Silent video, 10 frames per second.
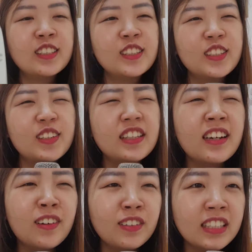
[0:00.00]
So
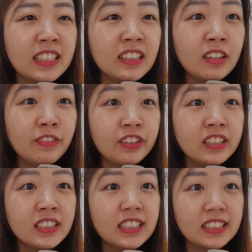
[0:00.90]
the only
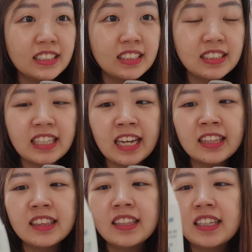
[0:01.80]
difference is
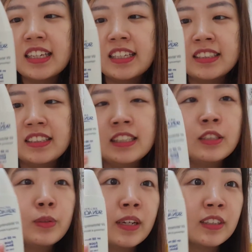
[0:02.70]
that it,
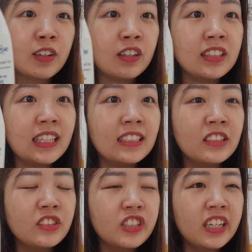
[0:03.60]
this one
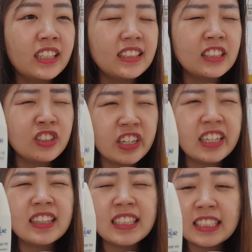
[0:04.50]
contains tran
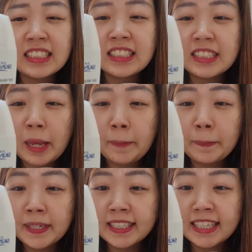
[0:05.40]

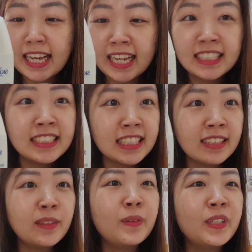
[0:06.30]
tranexamic
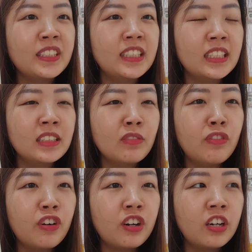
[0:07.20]
acid, which is
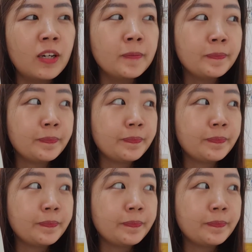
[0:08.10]
for